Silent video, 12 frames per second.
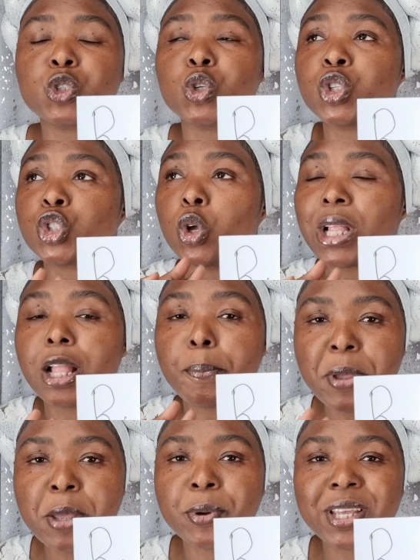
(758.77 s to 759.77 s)
so that the
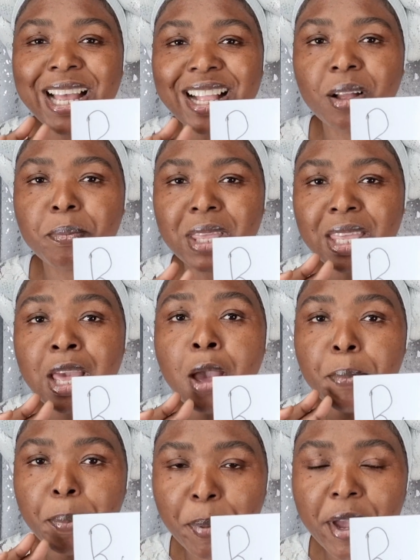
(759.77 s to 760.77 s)
people cannot be
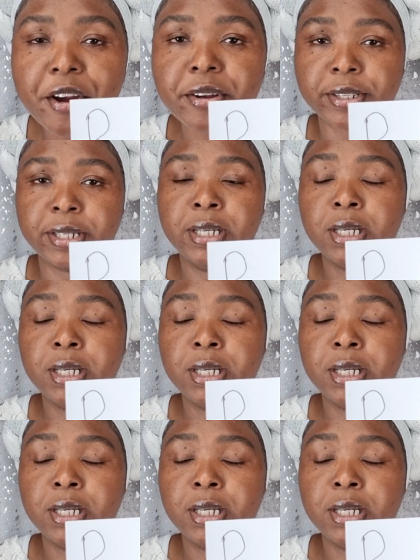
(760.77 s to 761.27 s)
prepared.